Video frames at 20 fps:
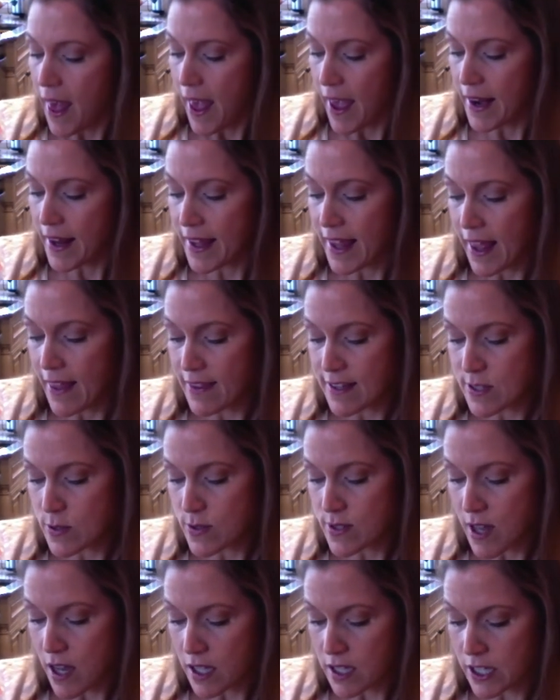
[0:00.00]
And again, this
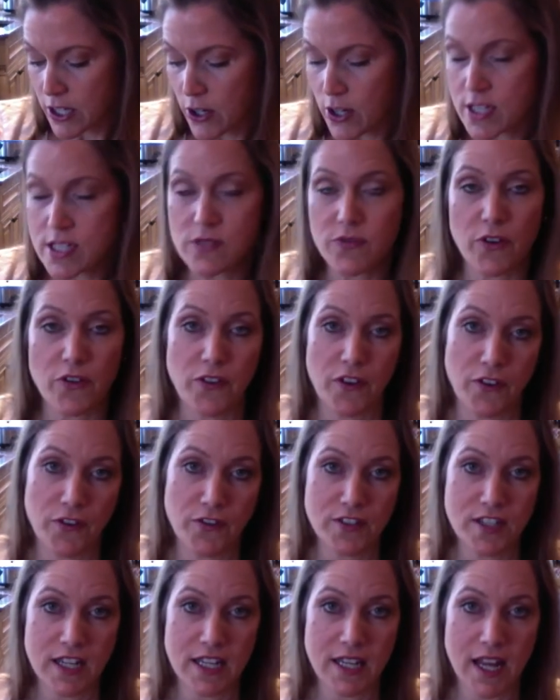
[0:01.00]
was on clearance for
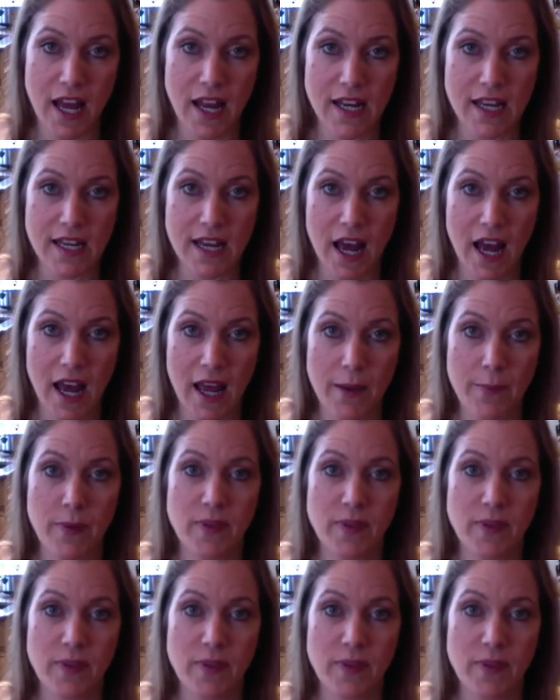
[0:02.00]
$15.99,